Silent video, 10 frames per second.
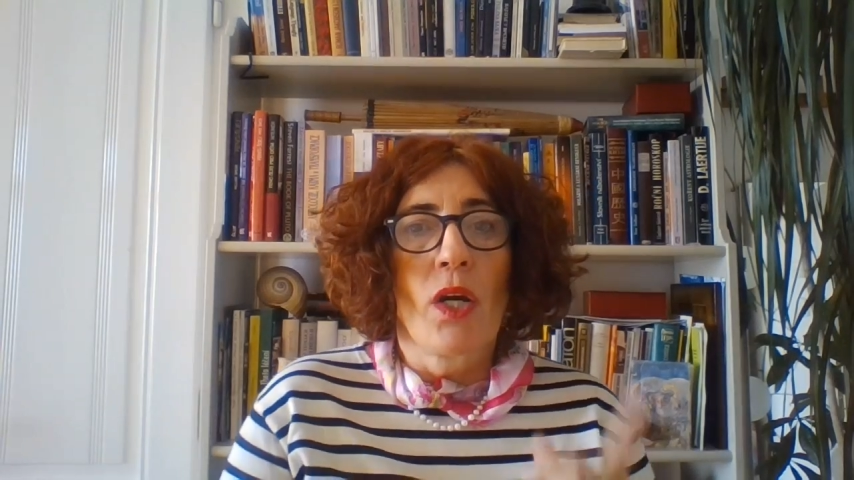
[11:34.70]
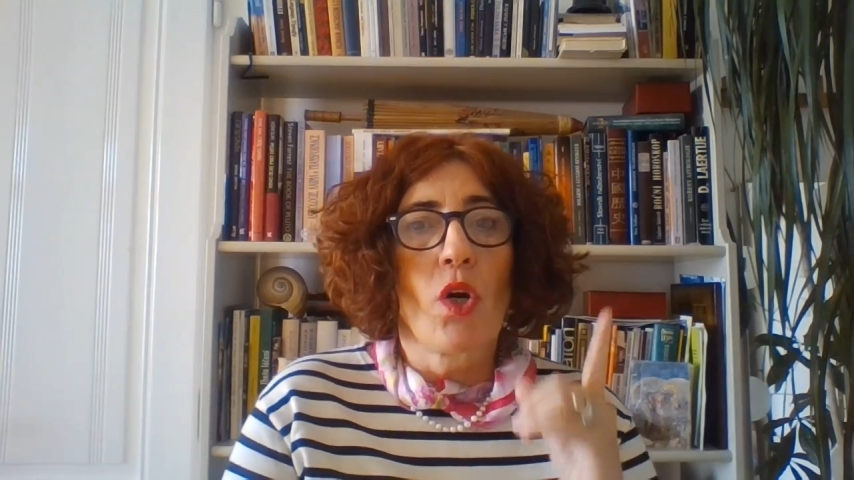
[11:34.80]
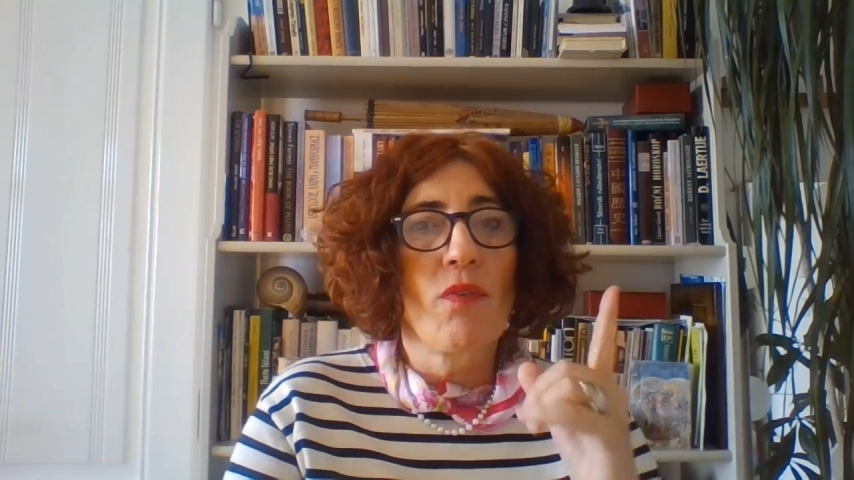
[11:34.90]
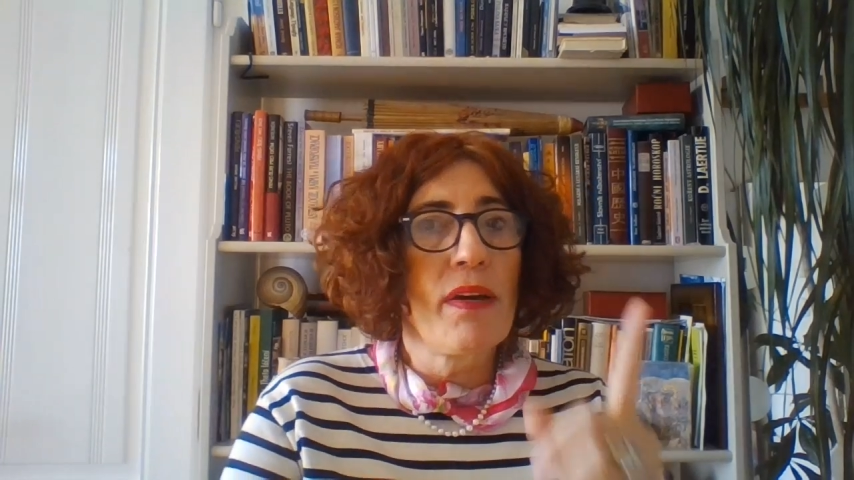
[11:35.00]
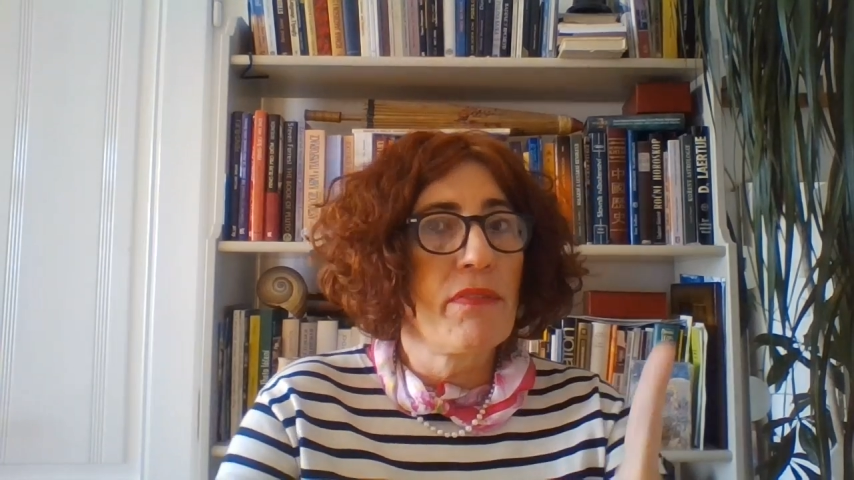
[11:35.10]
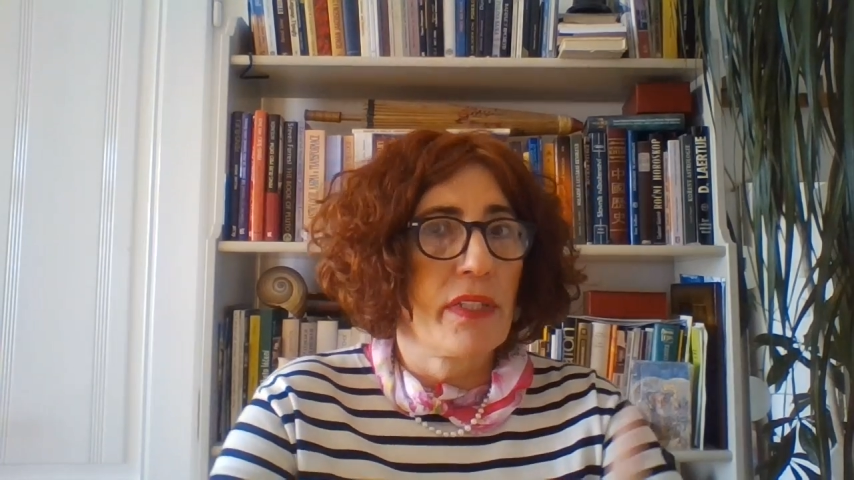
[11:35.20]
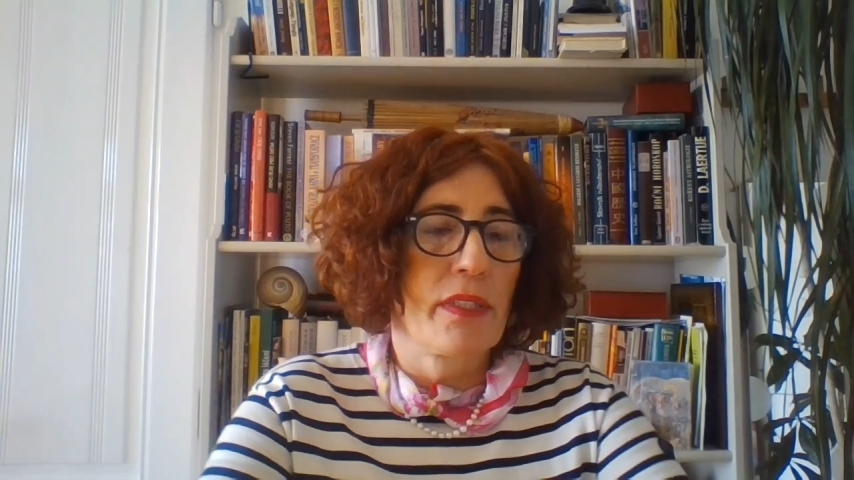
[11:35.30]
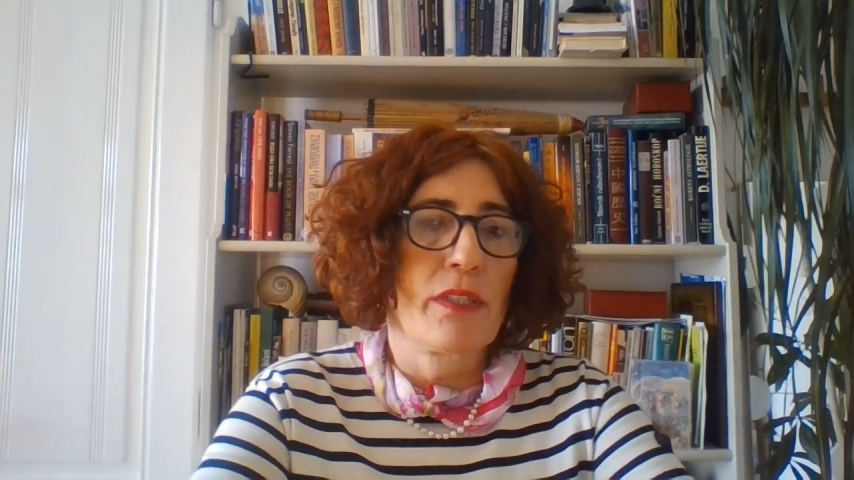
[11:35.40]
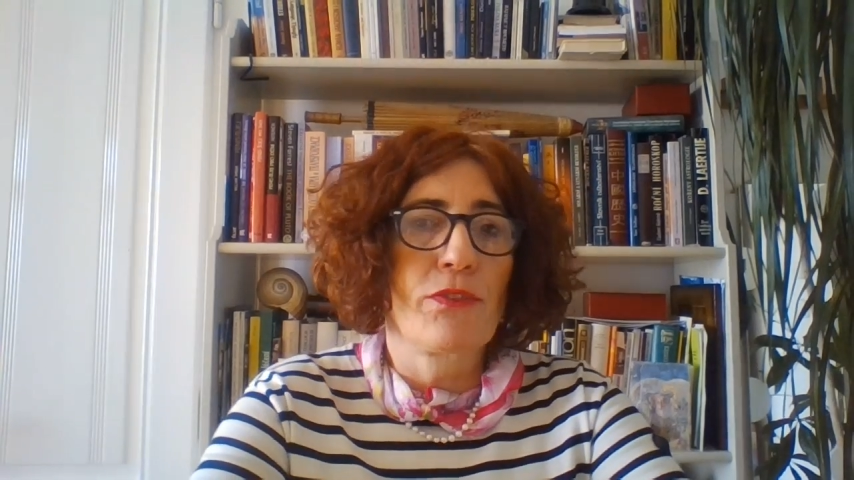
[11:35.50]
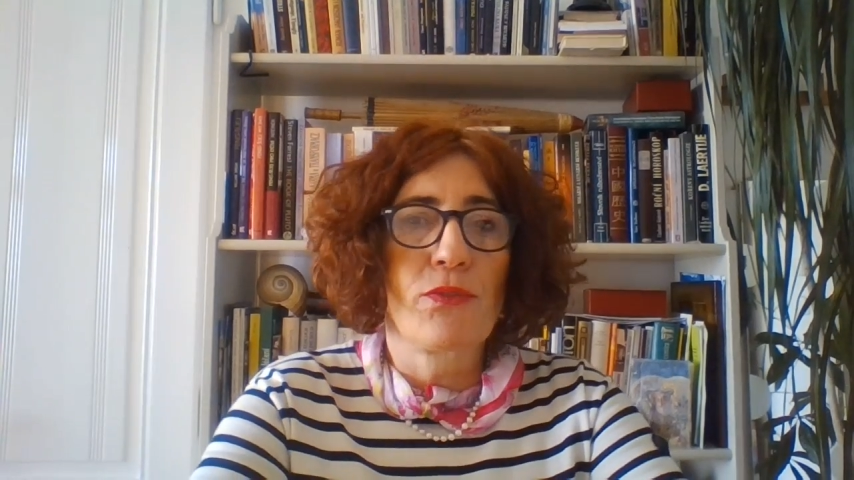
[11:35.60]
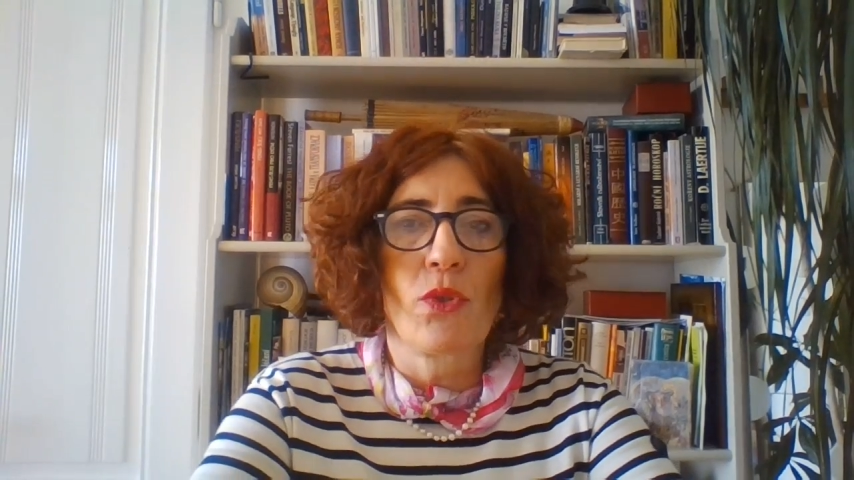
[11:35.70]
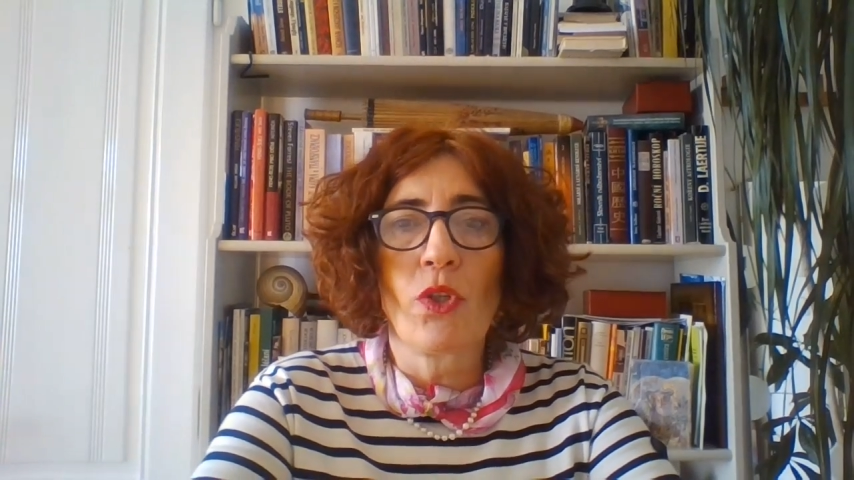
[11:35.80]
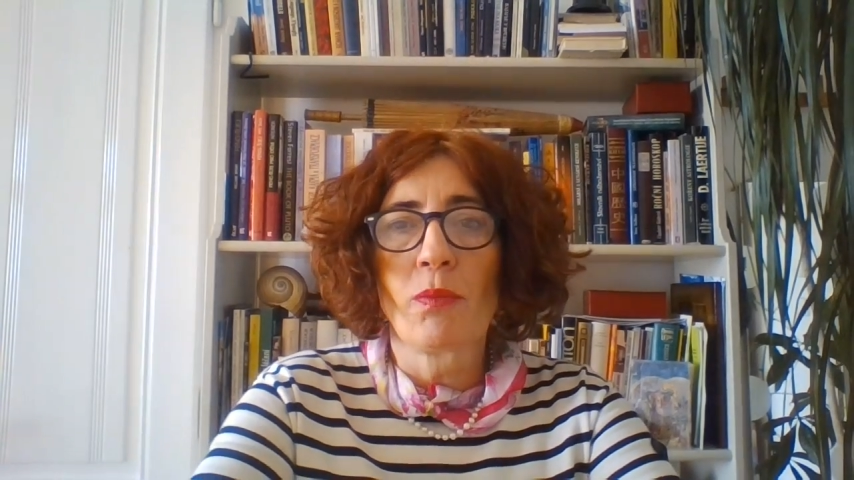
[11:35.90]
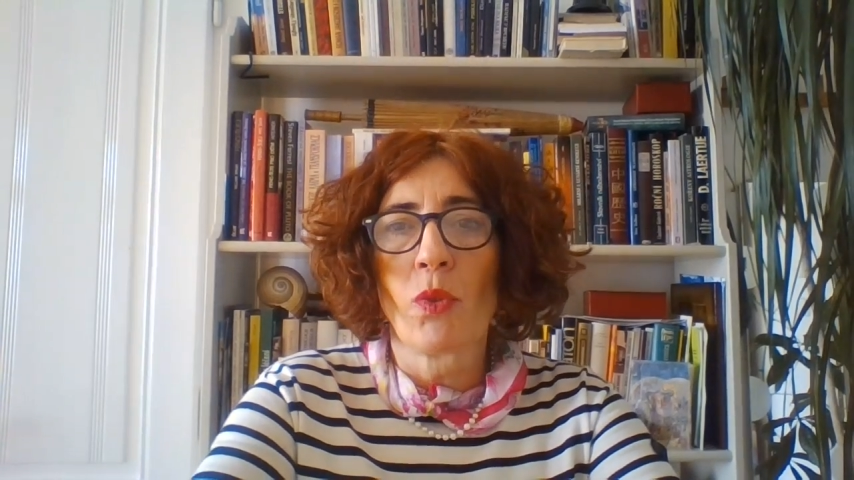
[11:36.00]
However, the full